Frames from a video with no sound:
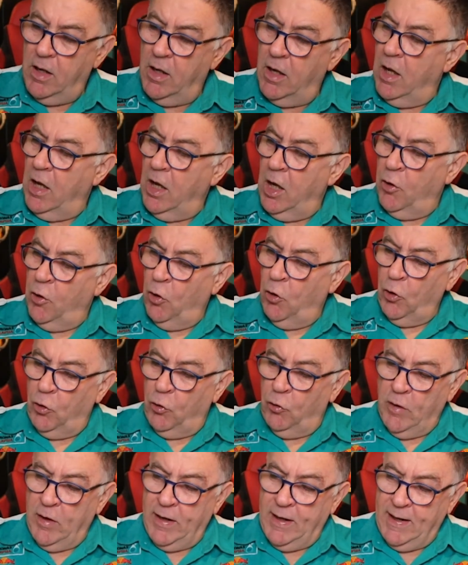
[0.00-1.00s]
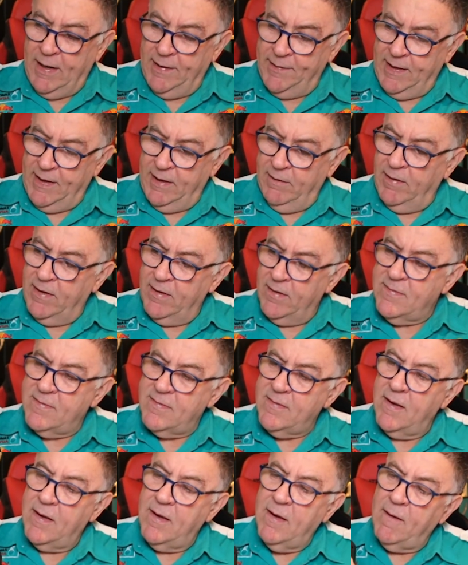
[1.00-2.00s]
Another great idea
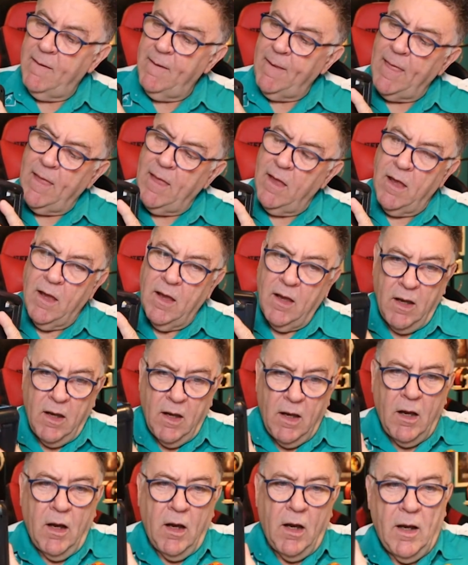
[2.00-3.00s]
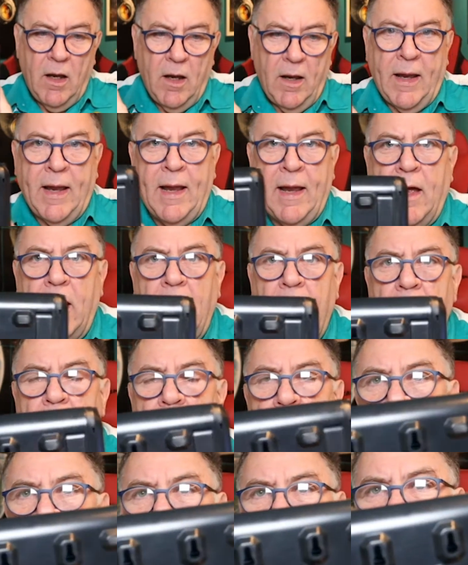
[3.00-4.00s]
is here
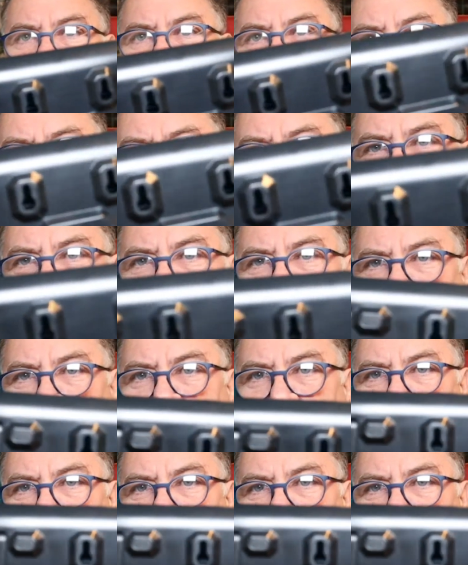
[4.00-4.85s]
on the back,